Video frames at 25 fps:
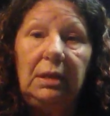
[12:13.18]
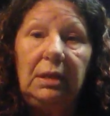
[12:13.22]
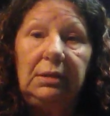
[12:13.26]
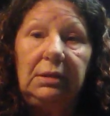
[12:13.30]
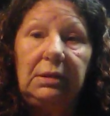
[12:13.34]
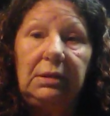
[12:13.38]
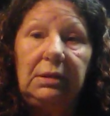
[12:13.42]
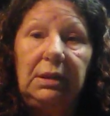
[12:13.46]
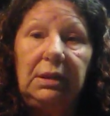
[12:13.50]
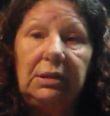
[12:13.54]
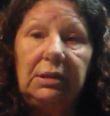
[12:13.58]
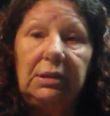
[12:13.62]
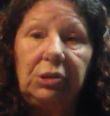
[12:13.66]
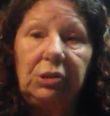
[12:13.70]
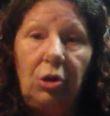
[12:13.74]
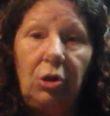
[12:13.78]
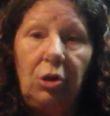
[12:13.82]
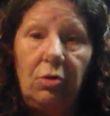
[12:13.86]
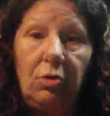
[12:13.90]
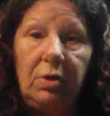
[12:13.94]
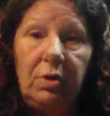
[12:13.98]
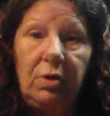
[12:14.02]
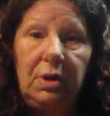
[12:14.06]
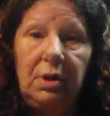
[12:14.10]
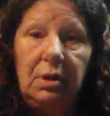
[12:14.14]

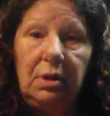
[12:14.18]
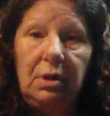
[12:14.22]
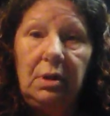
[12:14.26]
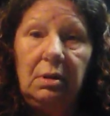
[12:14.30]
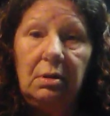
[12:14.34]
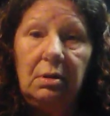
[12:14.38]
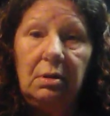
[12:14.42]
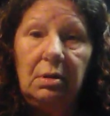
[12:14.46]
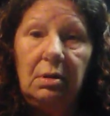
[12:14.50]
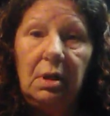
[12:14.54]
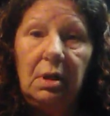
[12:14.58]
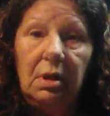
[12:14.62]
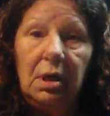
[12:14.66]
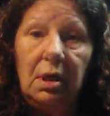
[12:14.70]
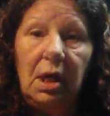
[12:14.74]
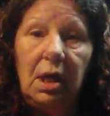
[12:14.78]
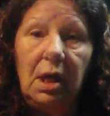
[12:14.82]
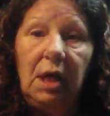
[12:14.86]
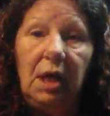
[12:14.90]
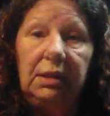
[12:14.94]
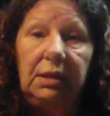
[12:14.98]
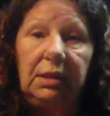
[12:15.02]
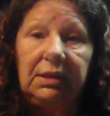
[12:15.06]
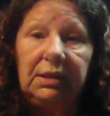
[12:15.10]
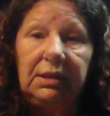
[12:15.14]
it's hurting
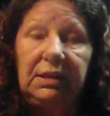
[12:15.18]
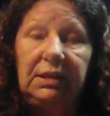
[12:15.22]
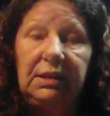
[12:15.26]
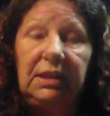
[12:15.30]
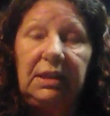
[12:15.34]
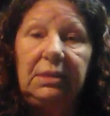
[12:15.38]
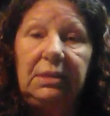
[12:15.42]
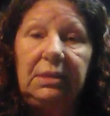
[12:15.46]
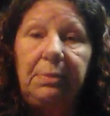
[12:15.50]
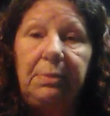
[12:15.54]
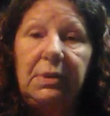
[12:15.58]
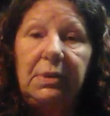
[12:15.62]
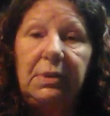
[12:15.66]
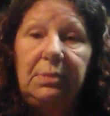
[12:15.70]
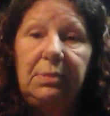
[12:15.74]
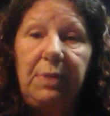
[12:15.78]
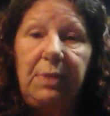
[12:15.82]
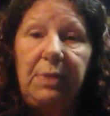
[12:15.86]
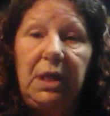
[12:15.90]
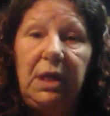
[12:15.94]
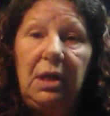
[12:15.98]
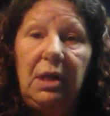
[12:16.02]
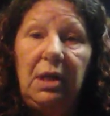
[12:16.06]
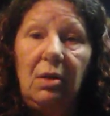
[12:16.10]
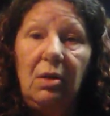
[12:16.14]
us. It's supposed
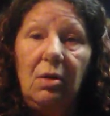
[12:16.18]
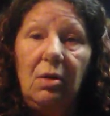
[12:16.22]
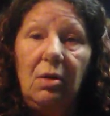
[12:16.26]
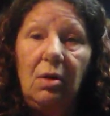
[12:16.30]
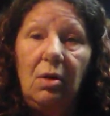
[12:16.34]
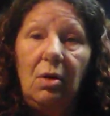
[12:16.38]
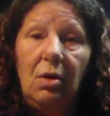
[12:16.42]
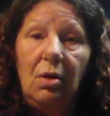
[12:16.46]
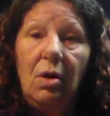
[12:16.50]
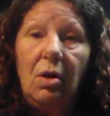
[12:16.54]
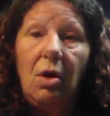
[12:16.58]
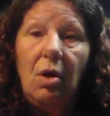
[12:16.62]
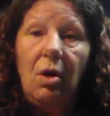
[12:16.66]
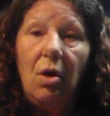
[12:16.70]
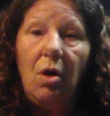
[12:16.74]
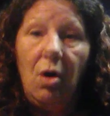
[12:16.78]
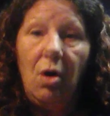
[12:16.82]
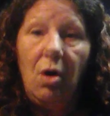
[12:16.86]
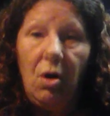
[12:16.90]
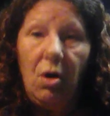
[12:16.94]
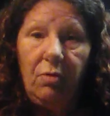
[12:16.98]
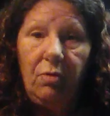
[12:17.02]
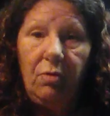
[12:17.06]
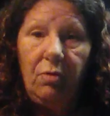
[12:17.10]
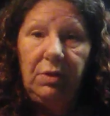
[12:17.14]
to be
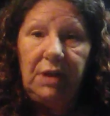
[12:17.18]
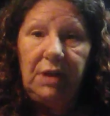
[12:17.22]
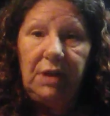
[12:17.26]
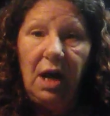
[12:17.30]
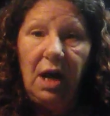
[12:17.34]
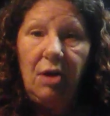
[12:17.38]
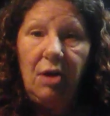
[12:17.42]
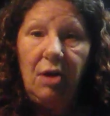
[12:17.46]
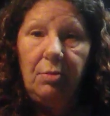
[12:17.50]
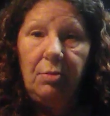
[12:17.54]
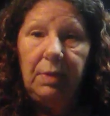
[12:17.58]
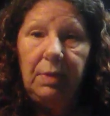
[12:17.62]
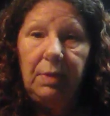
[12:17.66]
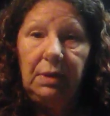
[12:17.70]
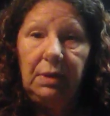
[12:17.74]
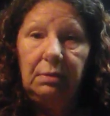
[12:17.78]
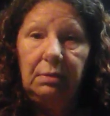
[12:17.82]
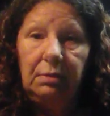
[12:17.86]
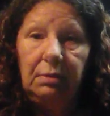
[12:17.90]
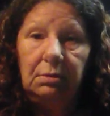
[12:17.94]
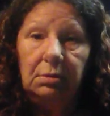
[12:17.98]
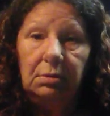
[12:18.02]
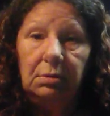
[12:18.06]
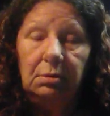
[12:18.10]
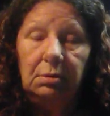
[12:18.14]
our retirement.
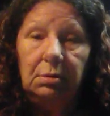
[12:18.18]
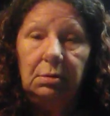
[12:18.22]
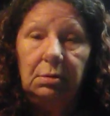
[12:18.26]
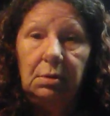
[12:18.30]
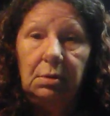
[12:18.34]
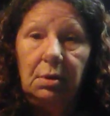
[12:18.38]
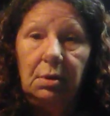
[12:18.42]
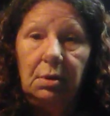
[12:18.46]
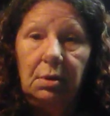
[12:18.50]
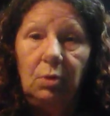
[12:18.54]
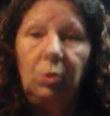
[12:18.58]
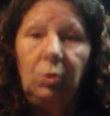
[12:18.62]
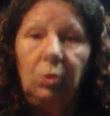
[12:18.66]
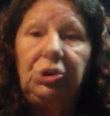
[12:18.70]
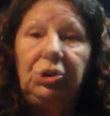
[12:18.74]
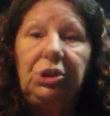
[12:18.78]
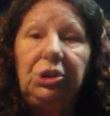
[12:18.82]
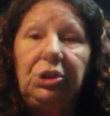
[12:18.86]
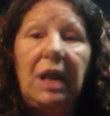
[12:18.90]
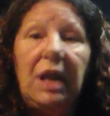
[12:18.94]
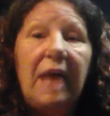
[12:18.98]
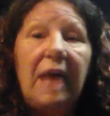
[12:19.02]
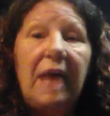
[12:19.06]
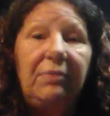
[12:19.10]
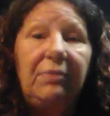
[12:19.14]
We
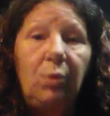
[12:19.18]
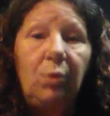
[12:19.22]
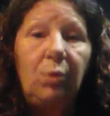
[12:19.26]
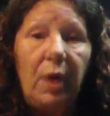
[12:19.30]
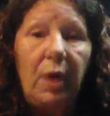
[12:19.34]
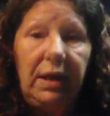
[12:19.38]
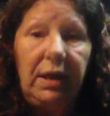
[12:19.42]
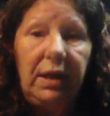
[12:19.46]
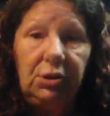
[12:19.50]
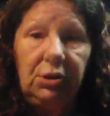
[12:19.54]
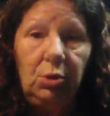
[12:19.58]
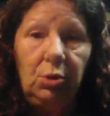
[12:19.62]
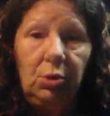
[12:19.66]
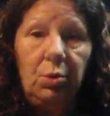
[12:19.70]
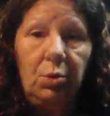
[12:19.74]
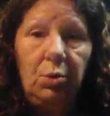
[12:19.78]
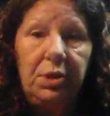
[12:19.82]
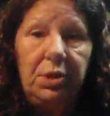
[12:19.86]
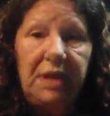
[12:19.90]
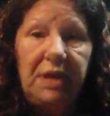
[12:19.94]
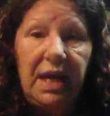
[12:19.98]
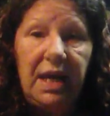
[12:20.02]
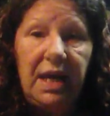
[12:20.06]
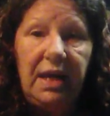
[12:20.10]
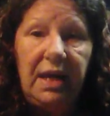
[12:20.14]
shouldn't have to wait until
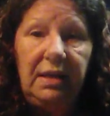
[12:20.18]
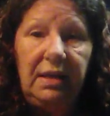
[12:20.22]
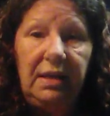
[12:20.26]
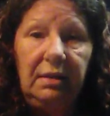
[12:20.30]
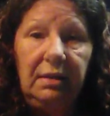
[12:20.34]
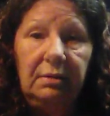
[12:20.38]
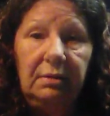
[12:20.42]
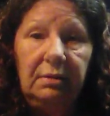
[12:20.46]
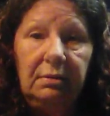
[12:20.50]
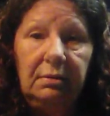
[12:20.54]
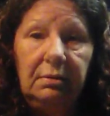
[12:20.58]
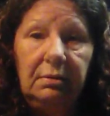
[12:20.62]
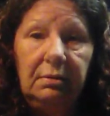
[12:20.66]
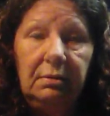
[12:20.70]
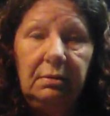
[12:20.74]
we're dead